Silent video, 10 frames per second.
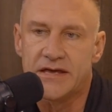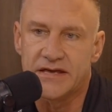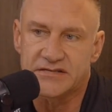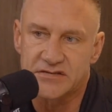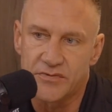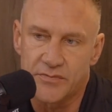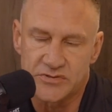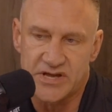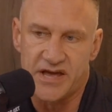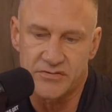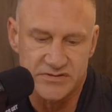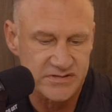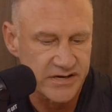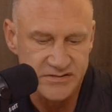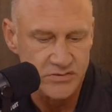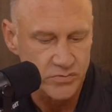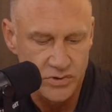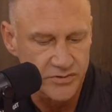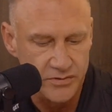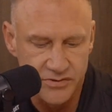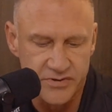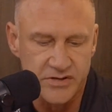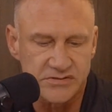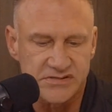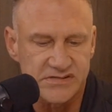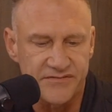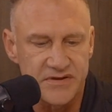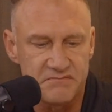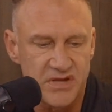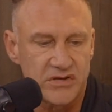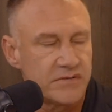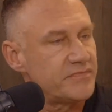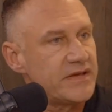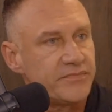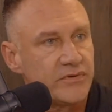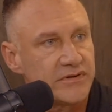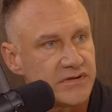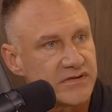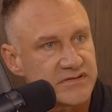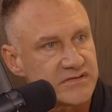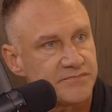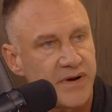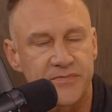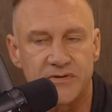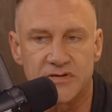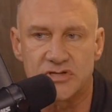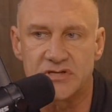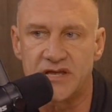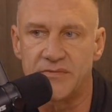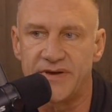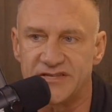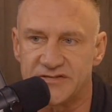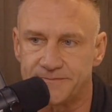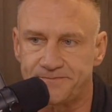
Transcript: It's some of the most accurate science in the world. There are 370 million people in this population database.